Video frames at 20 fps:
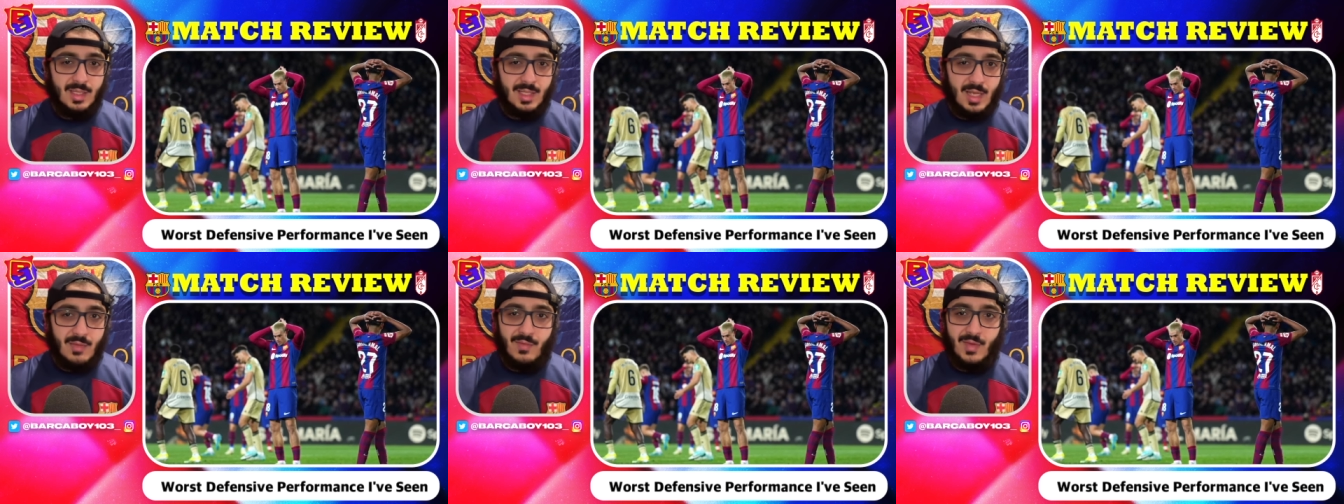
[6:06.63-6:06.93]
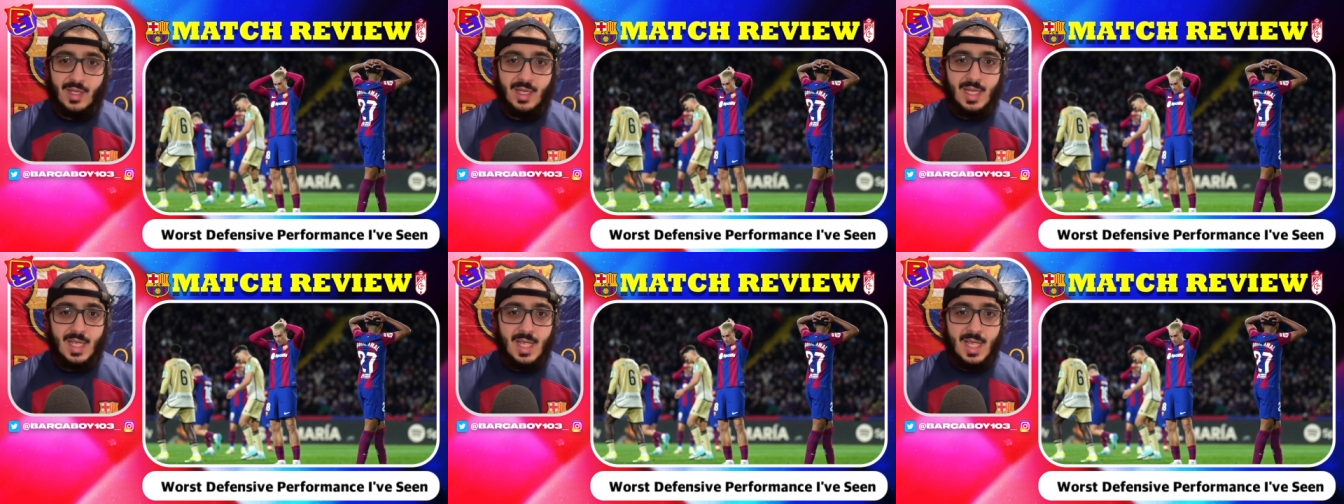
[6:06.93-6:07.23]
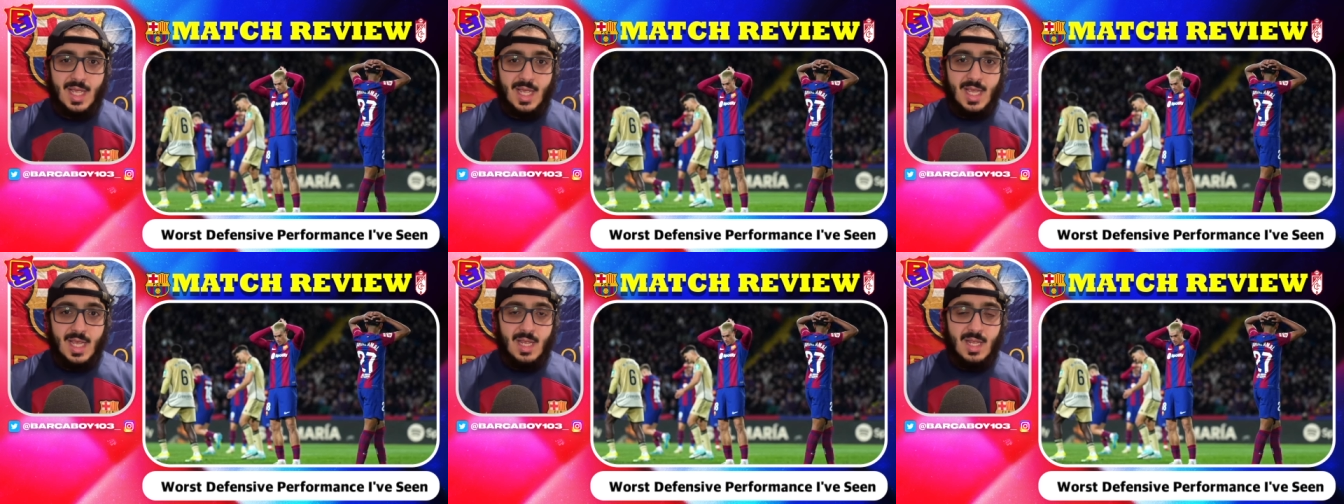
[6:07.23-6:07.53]
11
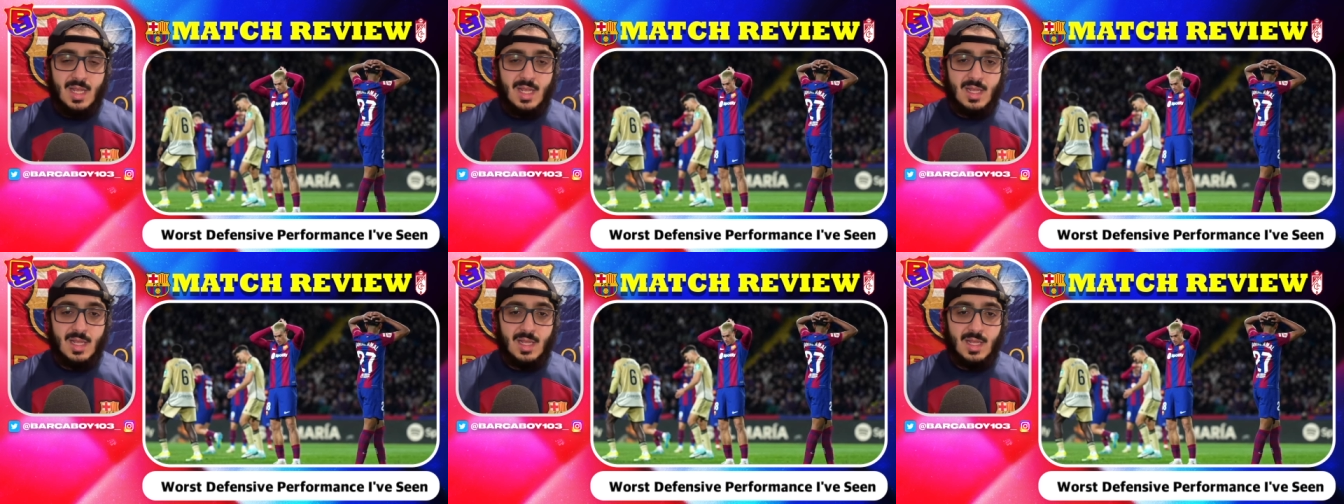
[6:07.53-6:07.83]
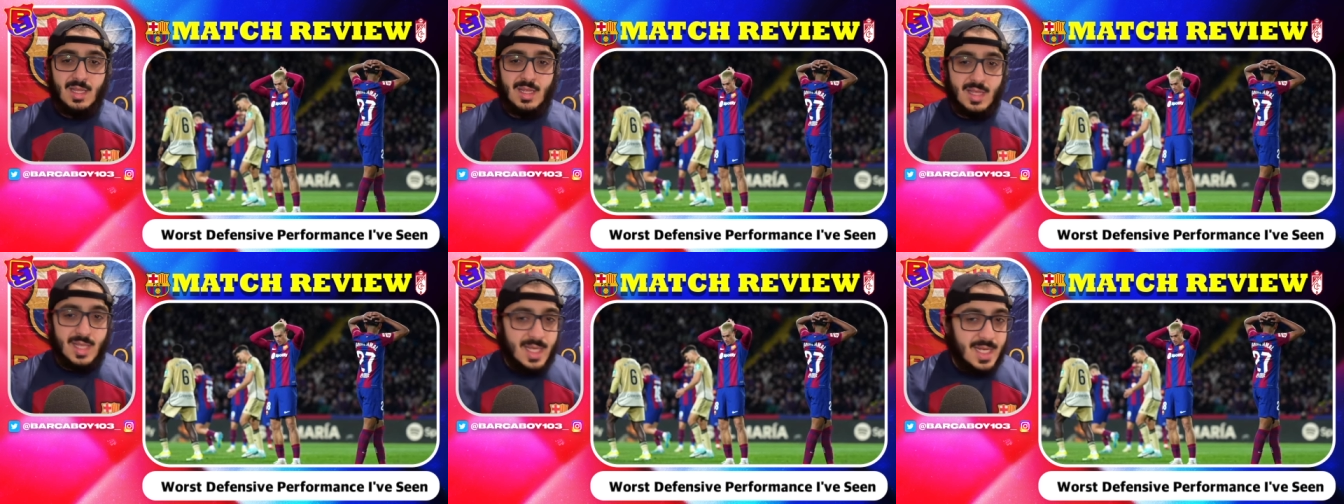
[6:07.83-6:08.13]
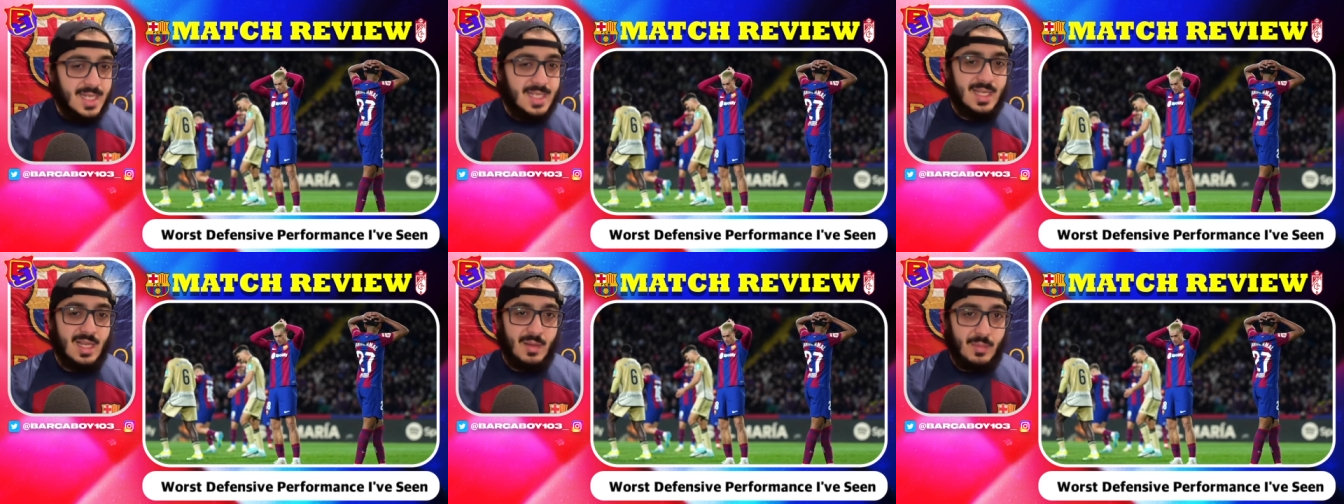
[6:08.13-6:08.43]

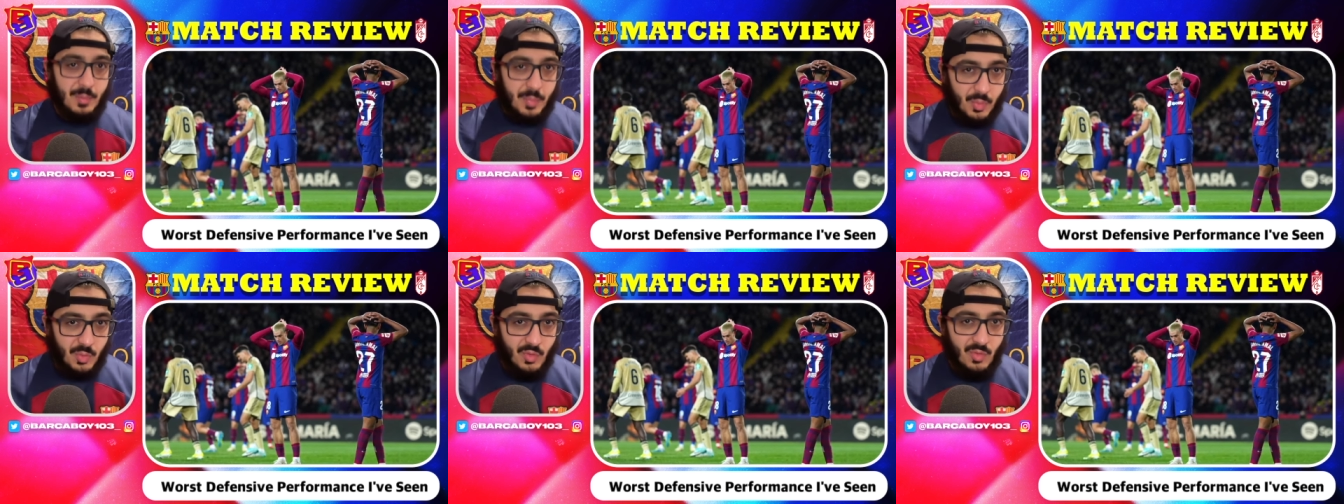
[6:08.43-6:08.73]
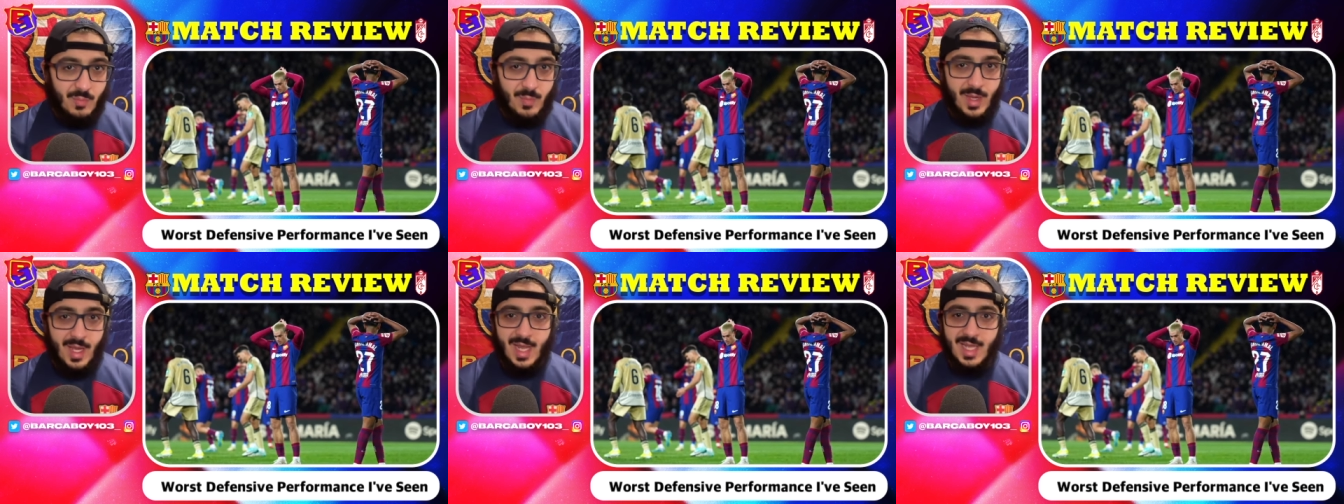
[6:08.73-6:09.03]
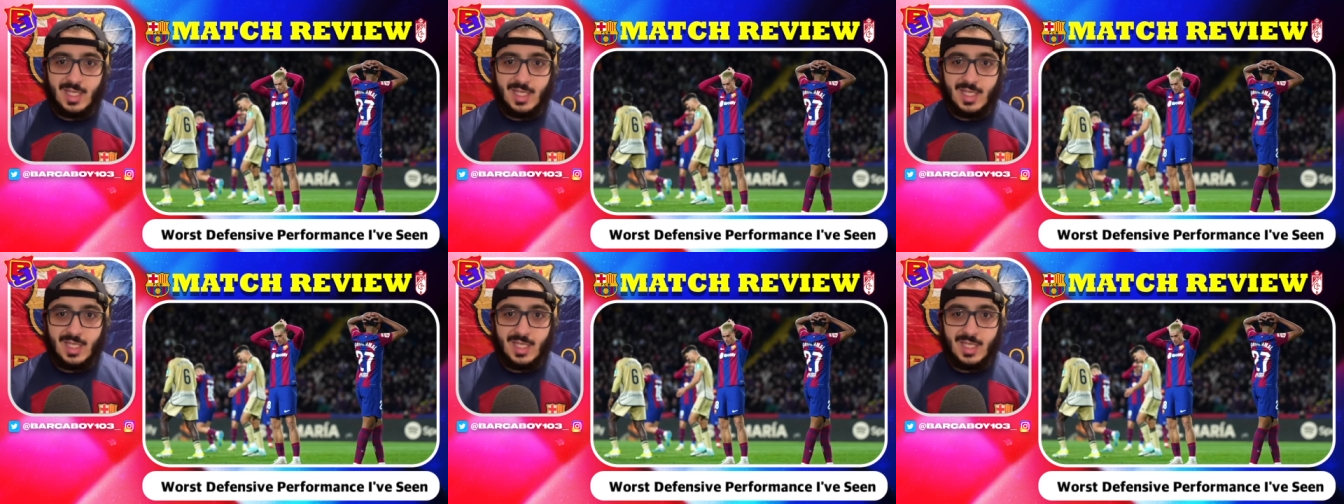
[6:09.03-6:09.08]
needs improvement.